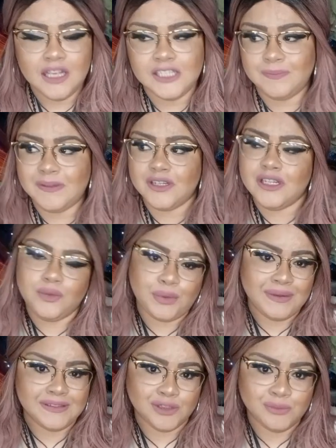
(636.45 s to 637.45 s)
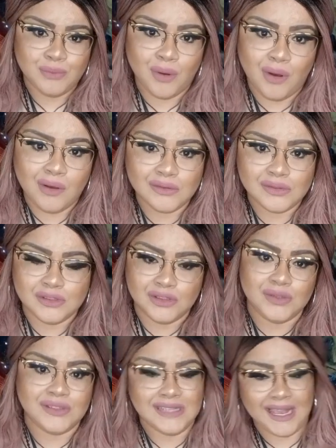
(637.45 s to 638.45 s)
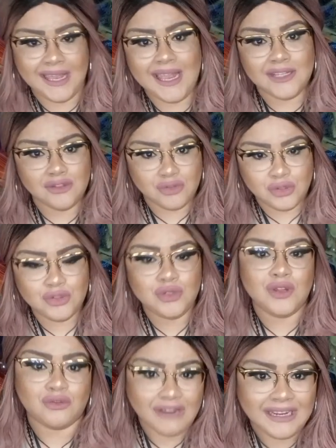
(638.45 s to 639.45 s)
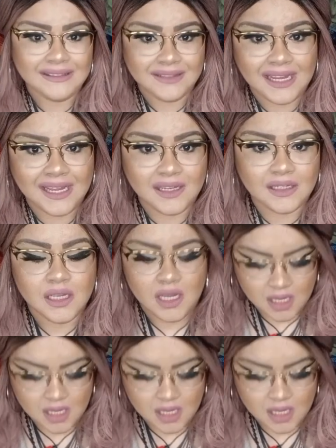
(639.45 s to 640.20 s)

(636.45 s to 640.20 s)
especially growing some balls to say and to do the right thing.